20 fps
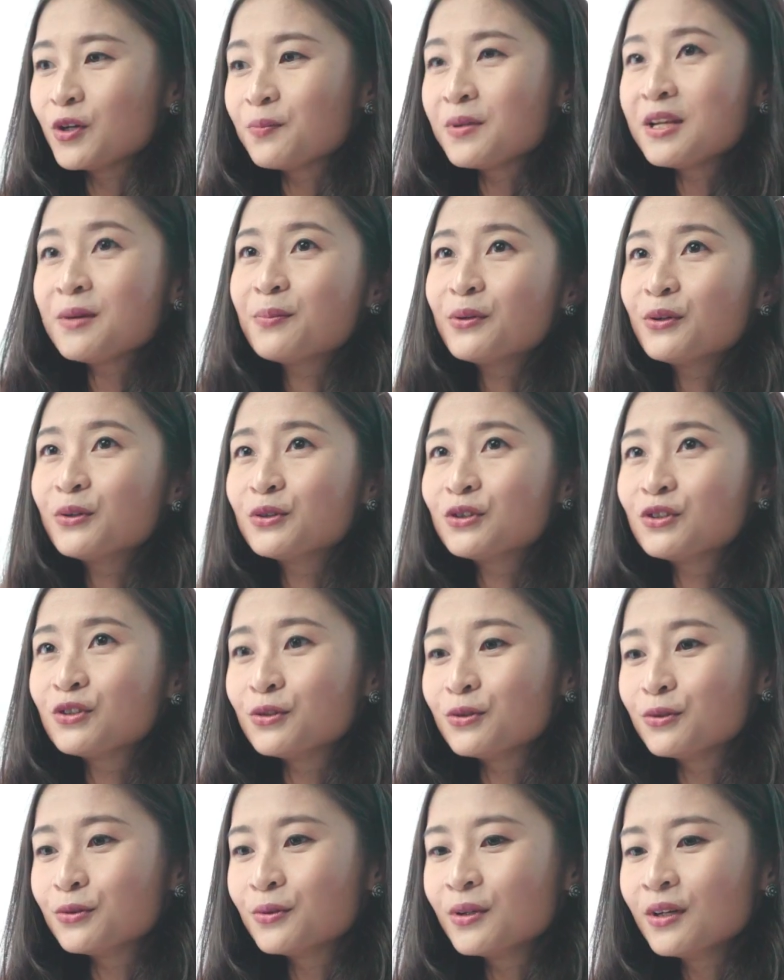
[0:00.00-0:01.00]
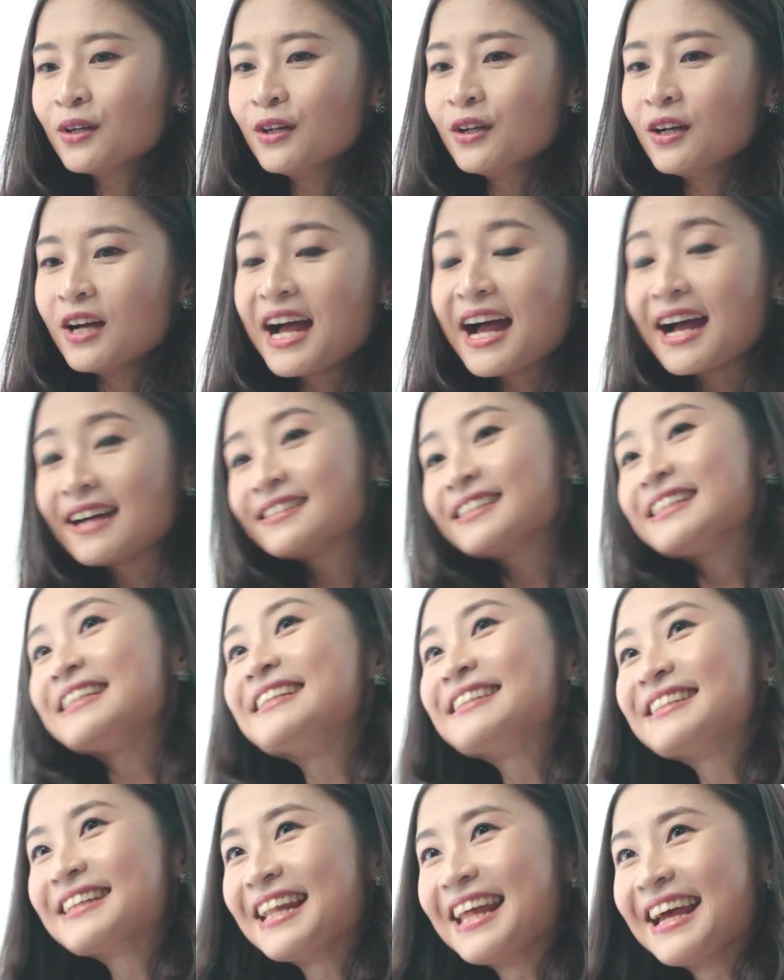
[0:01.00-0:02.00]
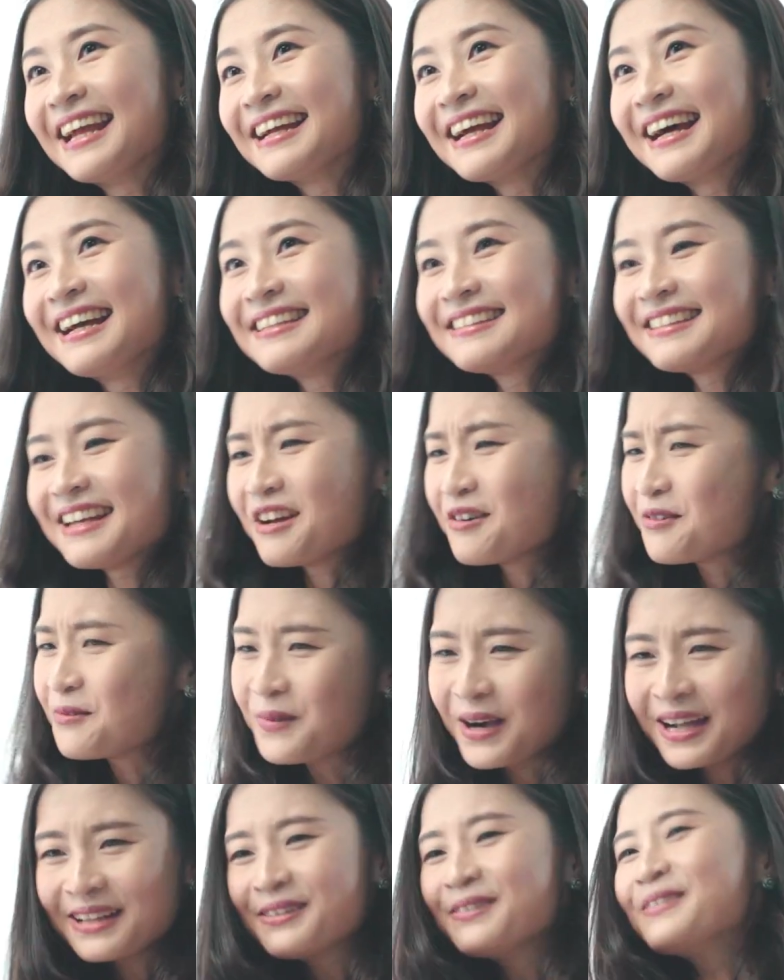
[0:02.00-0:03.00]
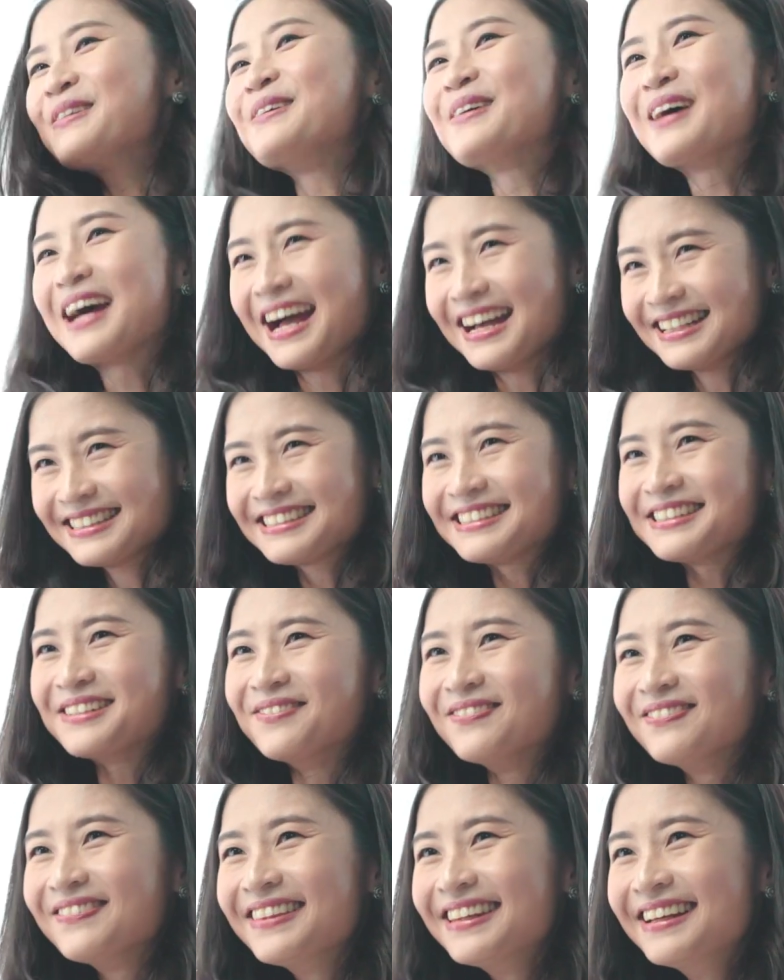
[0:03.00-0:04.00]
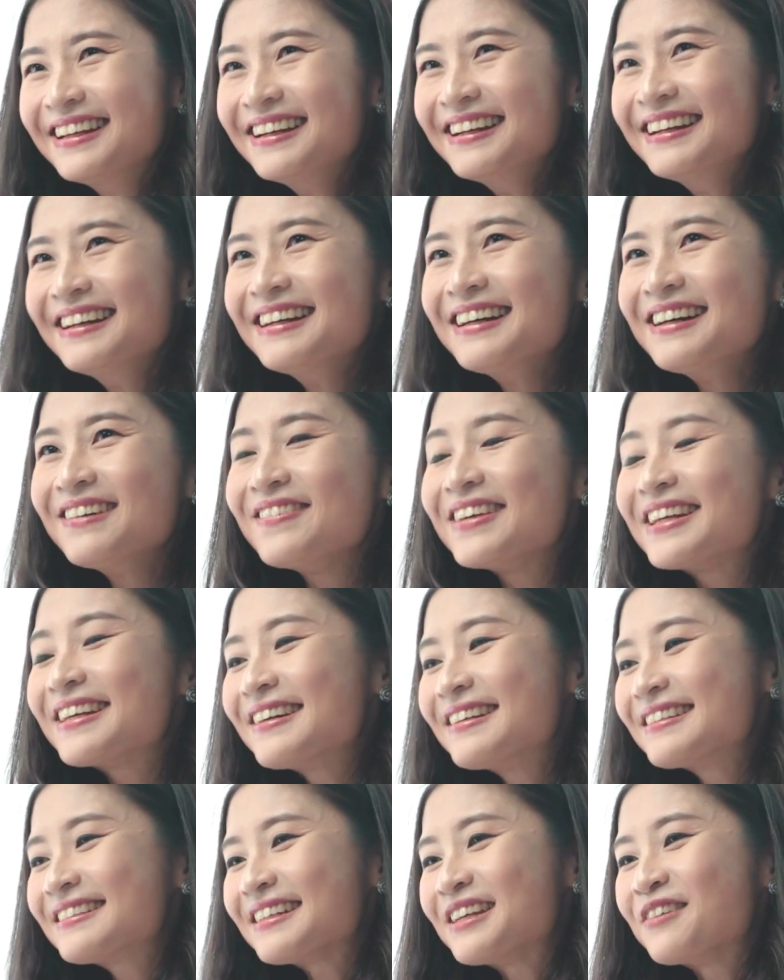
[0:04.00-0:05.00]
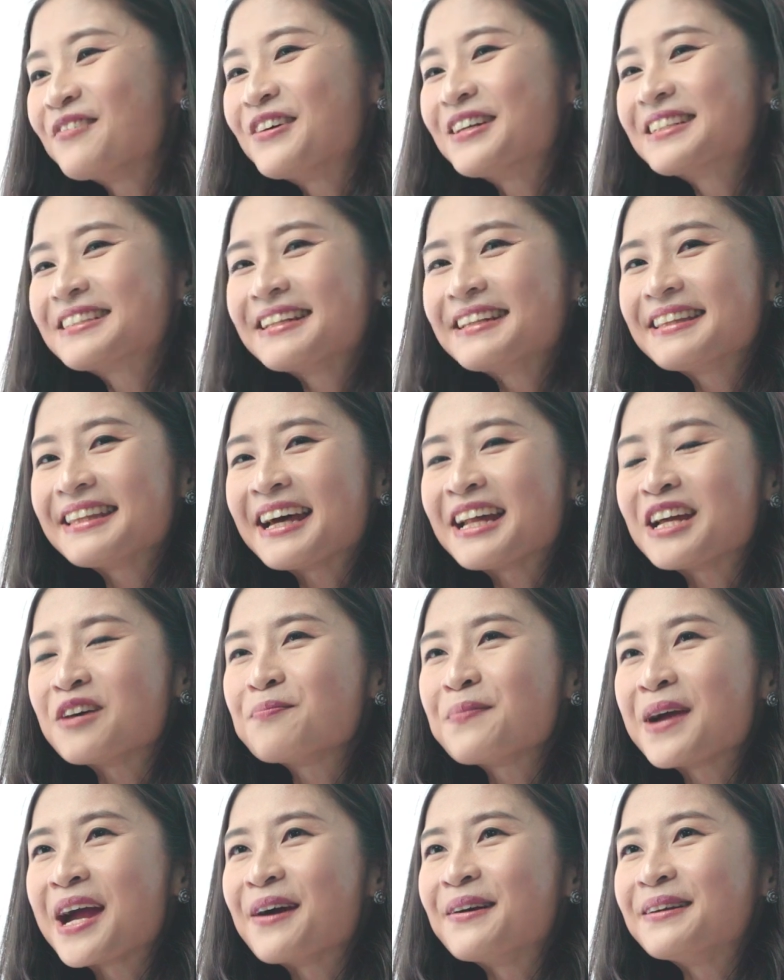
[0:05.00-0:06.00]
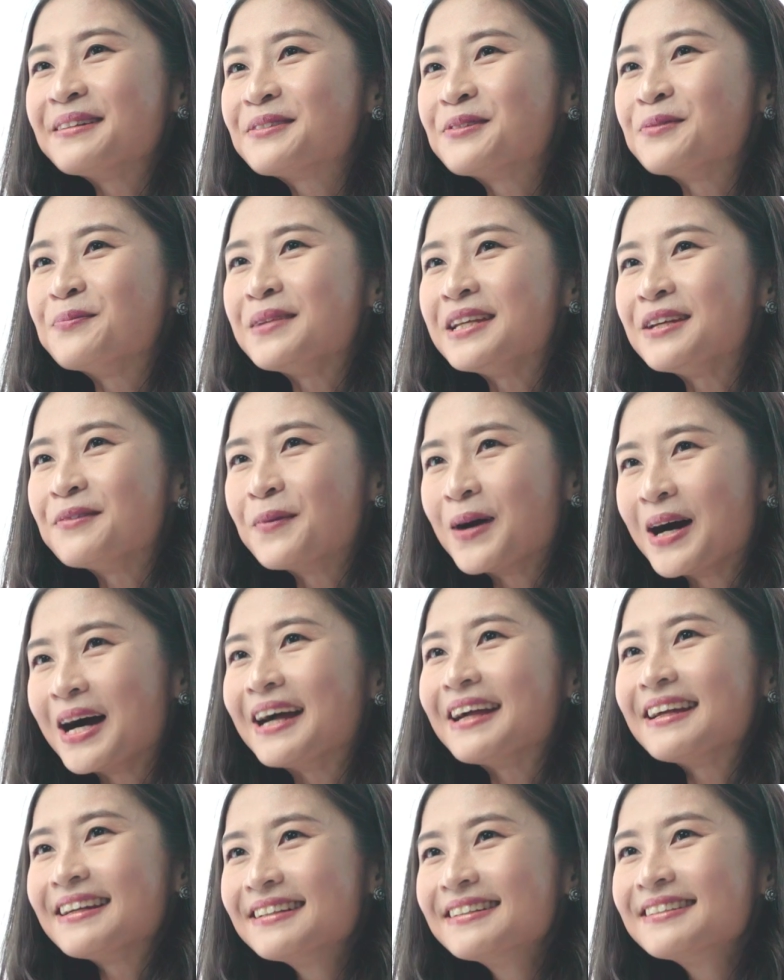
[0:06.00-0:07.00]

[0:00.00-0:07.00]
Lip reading: the people to ask EasyLink. I said, why don't you ask them? Because it wasn't that apparent to me why.